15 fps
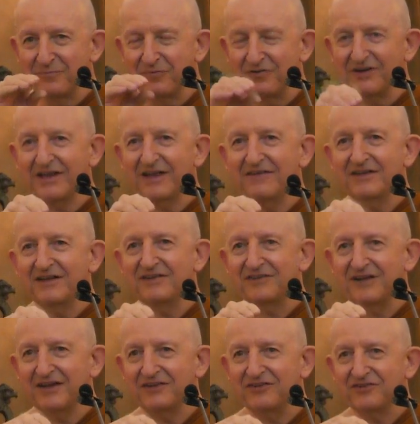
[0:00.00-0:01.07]
bringing the
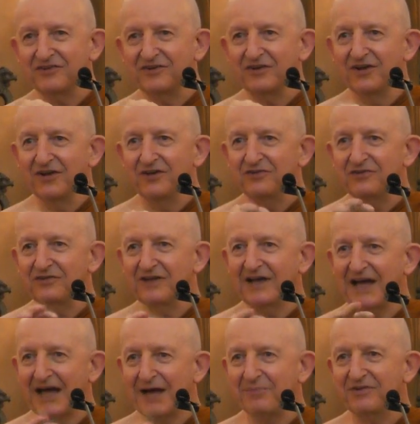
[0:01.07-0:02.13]
attention to the
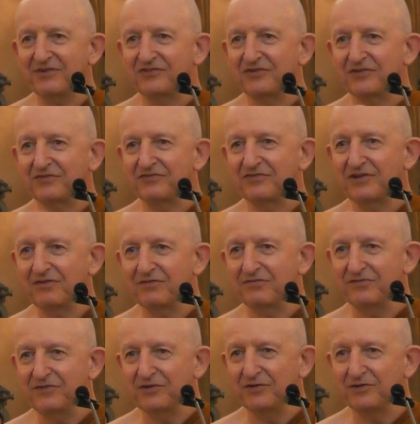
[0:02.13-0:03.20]
habits of
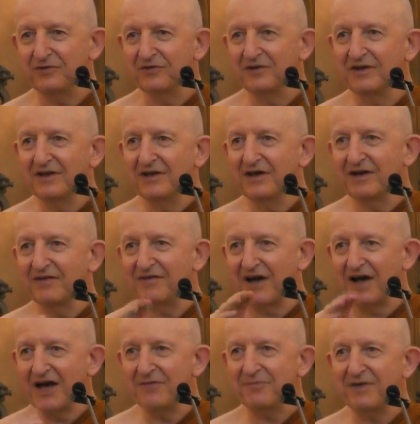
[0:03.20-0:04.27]
self-view, of
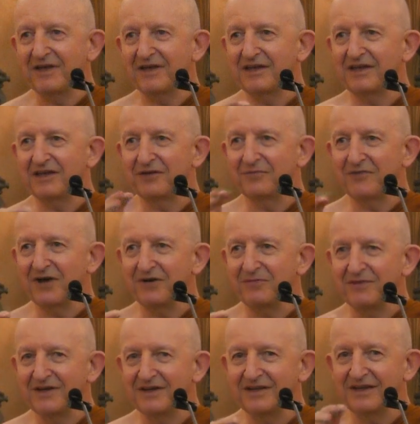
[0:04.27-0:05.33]
eye-making and
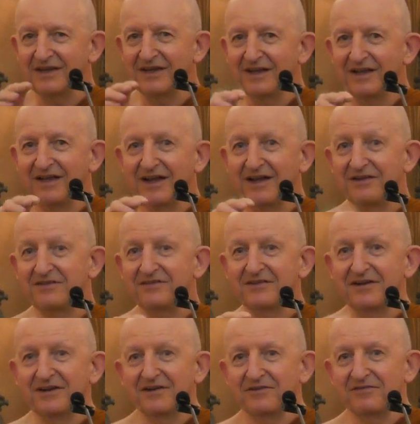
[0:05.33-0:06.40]
mind-making, and
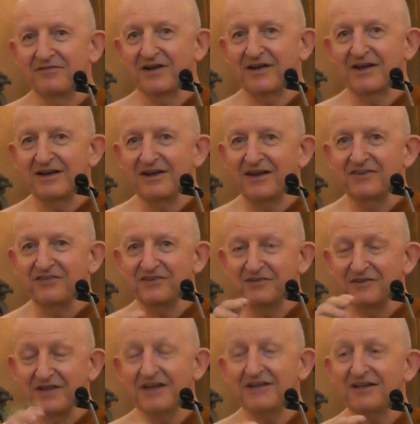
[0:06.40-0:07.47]

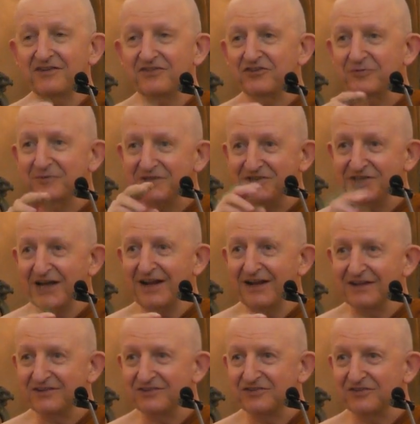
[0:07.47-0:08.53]
recognizing that needs to be
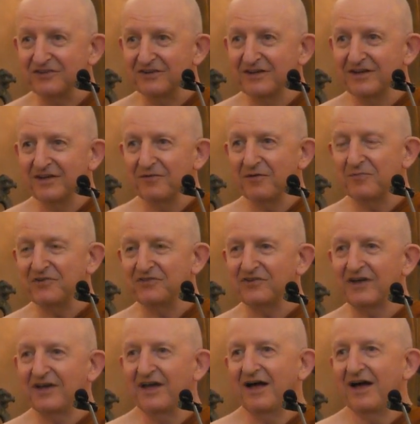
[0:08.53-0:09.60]
challenged. When we
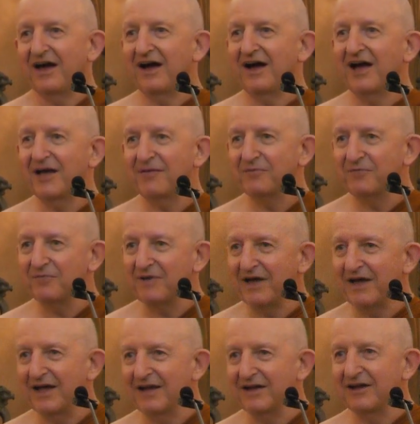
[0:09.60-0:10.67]
say, I am a
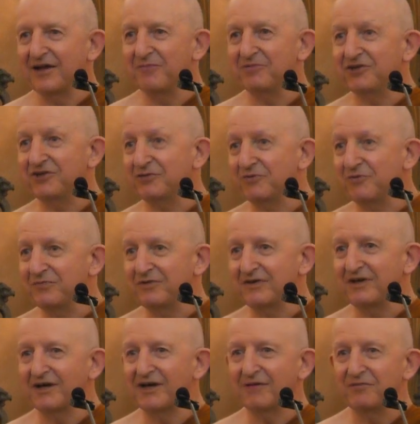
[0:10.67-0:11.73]
man, I am a human
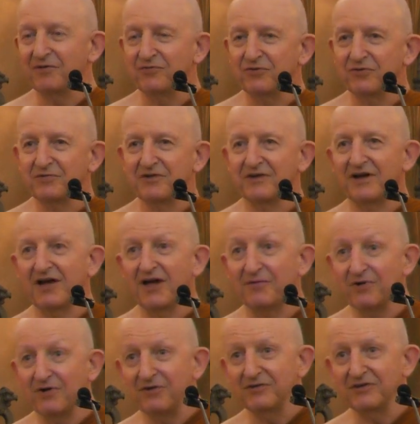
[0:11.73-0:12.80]
being, I am a woman, I
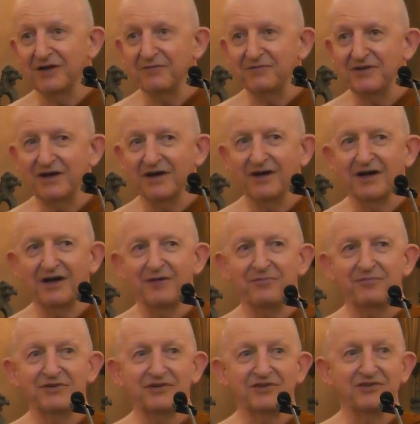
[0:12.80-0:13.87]
am old, I am young, I
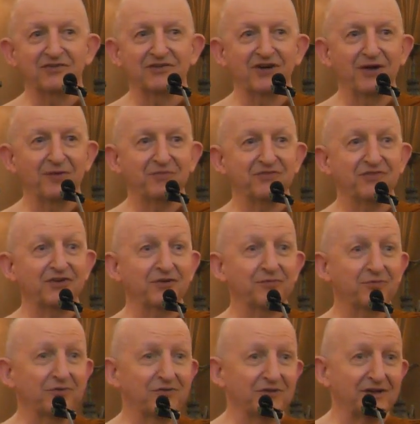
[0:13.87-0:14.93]
am British, I am
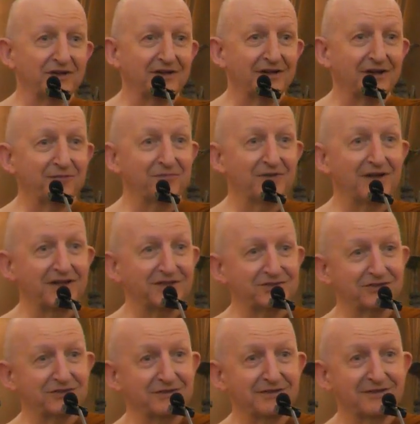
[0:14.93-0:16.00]
Singaporean, I am
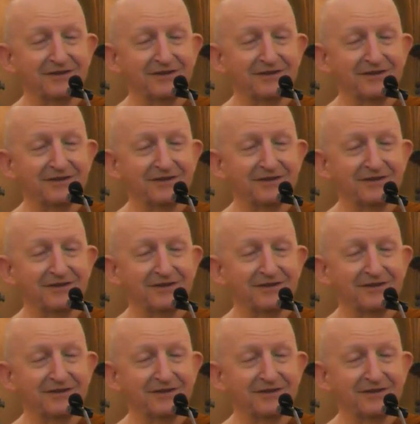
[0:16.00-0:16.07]
Malaysian,